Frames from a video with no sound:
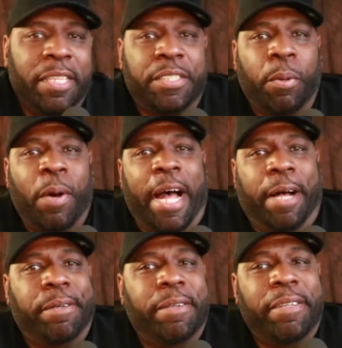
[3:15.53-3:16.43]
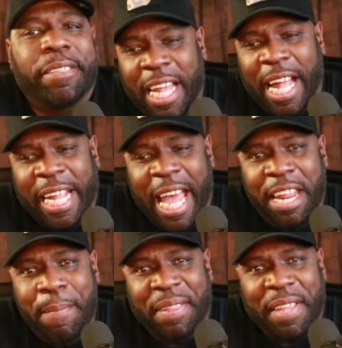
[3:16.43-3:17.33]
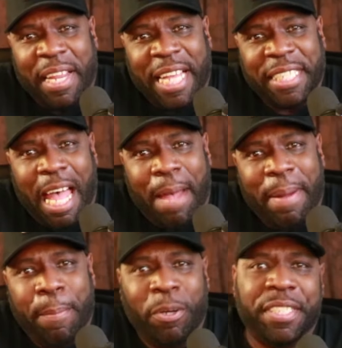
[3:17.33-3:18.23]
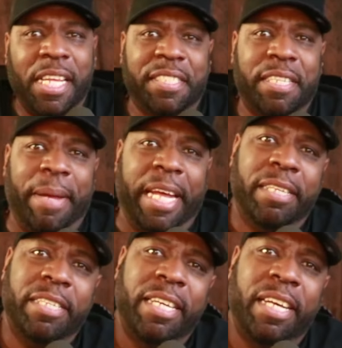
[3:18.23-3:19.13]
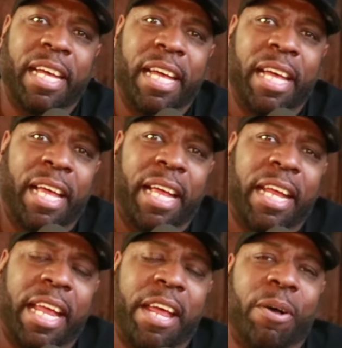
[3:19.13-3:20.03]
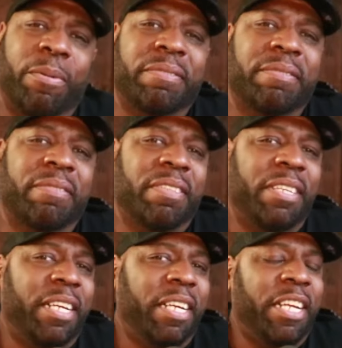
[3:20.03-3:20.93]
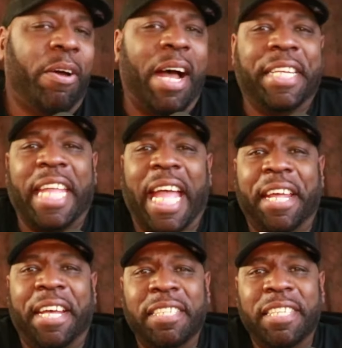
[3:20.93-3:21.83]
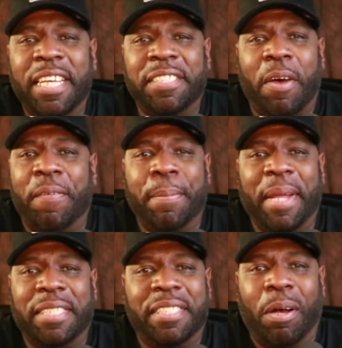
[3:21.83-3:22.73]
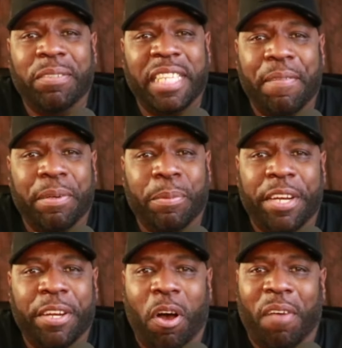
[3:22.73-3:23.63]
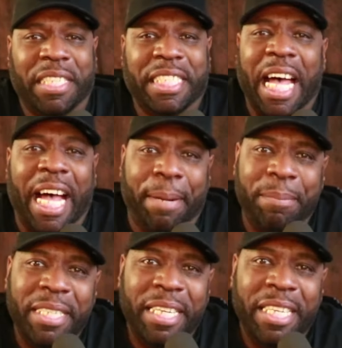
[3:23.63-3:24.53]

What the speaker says: So, wow. I gotta admit, the last guy made more sense to me. You know, our data is already being sold to everyone all the time.